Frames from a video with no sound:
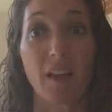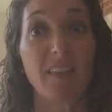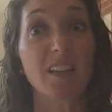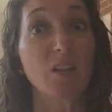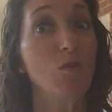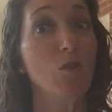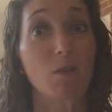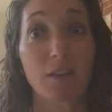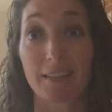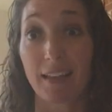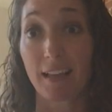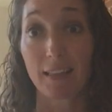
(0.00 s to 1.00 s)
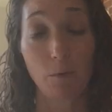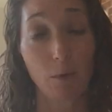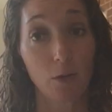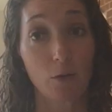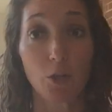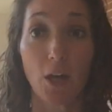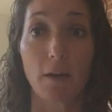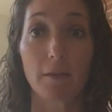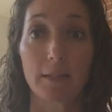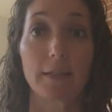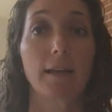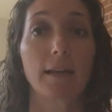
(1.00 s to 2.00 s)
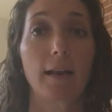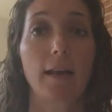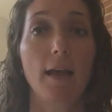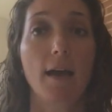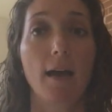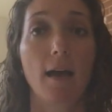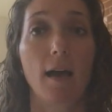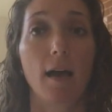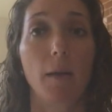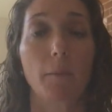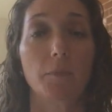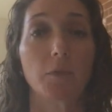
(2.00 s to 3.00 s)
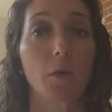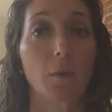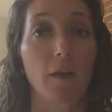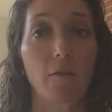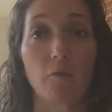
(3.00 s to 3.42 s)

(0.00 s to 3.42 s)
and then you know exactly what your child is getting. So